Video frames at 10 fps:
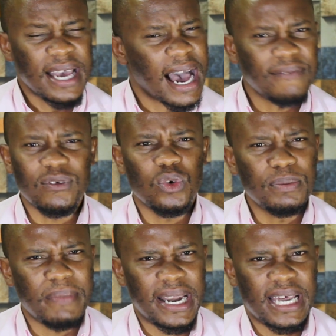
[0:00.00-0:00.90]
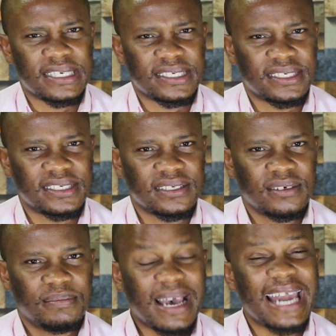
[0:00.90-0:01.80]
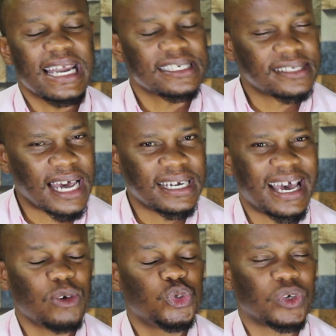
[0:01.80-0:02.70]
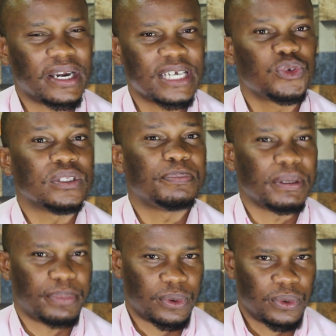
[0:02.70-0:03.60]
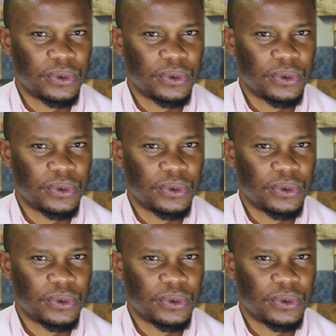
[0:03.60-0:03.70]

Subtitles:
Have good manners. Understand how to relate with people.